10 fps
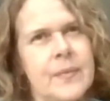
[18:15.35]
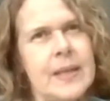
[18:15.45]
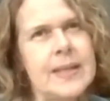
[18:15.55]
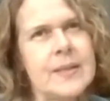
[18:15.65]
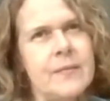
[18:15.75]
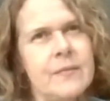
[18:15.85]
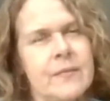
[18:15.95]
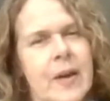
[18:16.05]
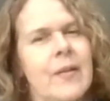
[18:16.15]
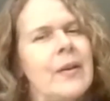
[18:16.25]
it's a
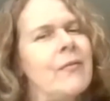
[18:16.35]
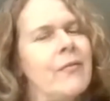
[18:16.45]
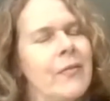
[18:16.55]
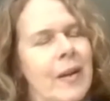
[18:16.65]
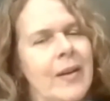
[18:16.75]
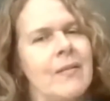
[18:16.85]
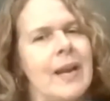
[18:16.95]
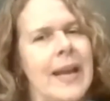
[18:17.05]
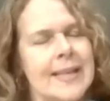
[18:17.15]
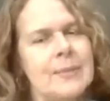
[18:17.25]
very, very
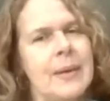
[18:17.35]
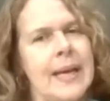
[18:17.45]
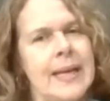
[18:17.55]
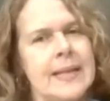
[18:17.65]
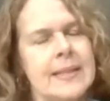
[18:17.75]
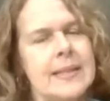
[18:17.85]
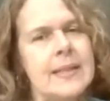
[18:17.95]
relaxed place.